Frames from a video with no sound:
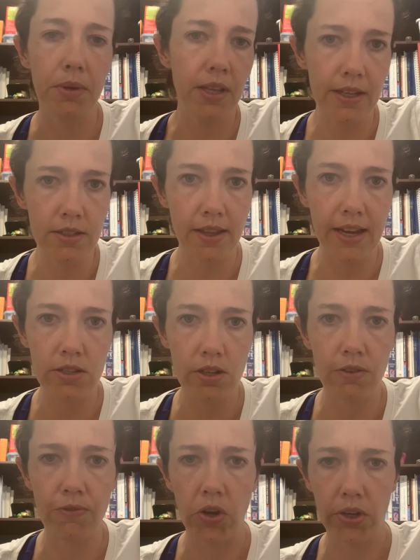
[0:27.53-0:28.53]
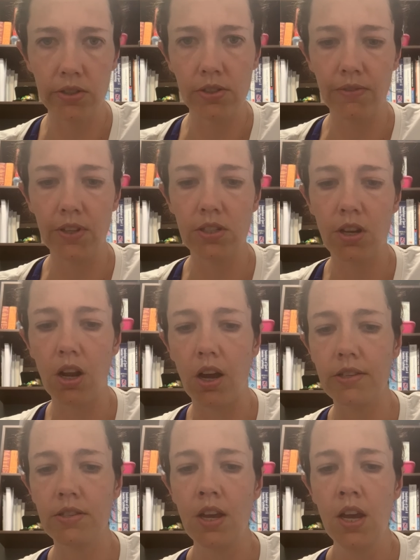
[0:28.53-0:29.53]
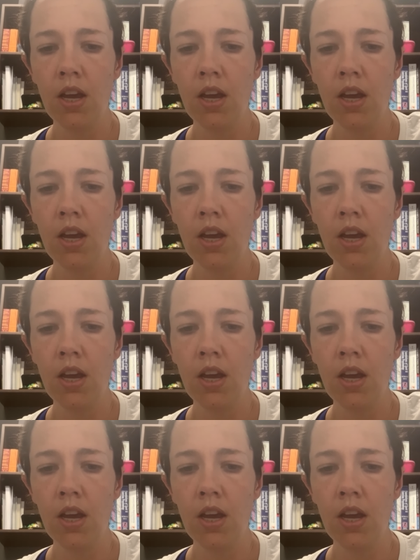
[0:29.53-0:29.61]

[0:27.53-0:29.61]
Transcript: but that's not the focus of this class.